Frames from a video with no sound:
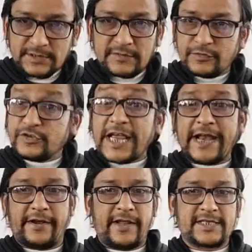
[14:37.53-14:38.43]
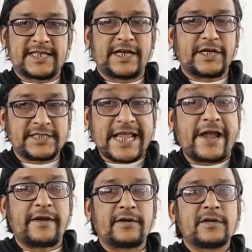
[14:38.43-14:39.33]
If you sand, S-A-N-D,
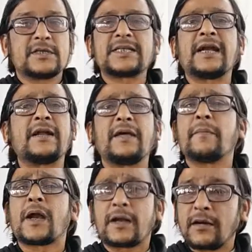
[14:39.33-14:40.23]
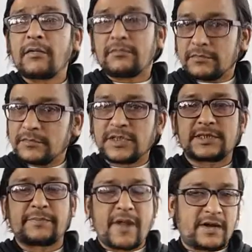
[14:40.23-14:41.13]
sand a matter,
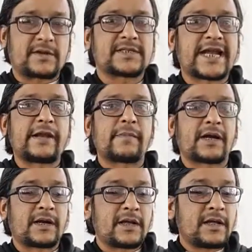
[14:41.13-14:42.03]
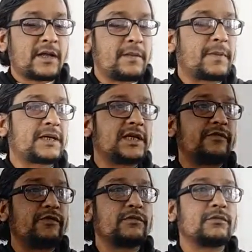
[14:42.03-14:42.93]
just a matter, sand a matter. But
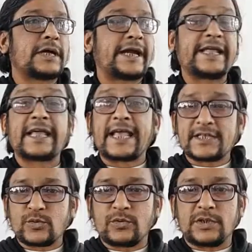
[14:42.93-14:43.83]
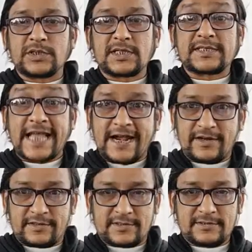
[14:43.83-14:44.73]
if you adding s with this
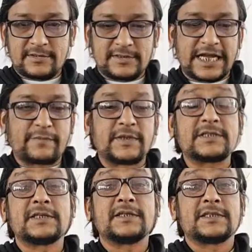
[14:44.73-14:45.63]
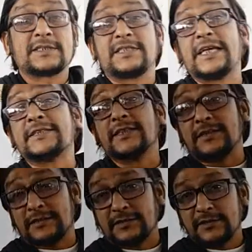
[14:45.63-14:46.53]
sands, that means it is a
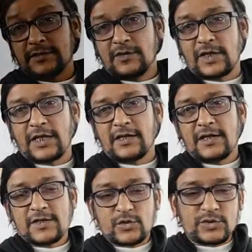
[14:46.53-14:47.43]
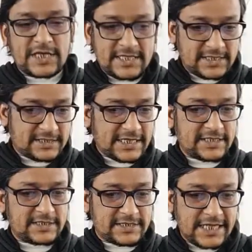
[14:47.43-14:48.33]
desert. Okay, so
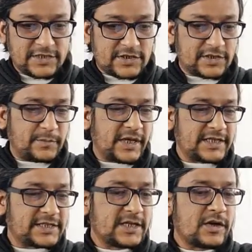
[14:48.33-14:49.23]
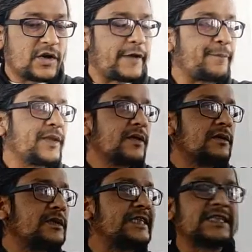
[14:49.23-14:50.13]
changes of the meanings. Okay,
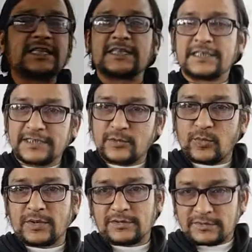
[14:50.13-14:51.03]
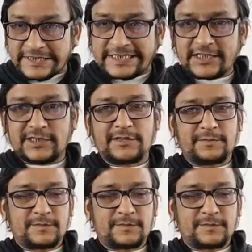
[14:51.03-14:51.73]
return is a word, return.